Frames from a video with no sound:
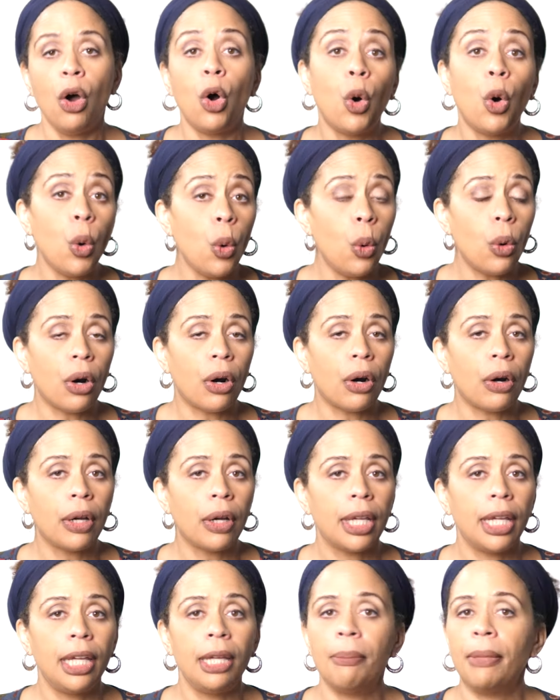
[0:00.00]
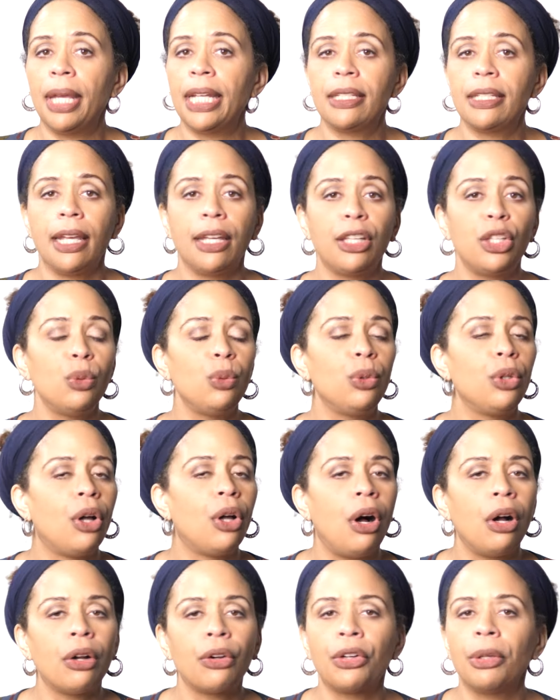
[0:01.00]
Or it may take you
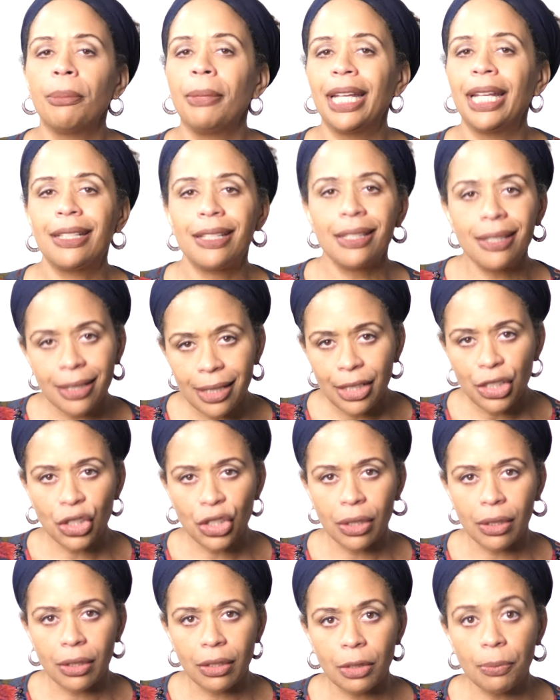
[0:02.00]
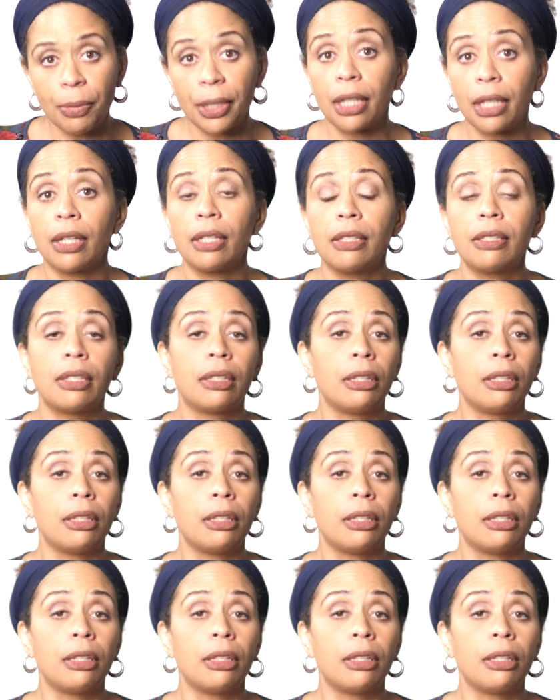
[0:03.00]
longer to make decisions because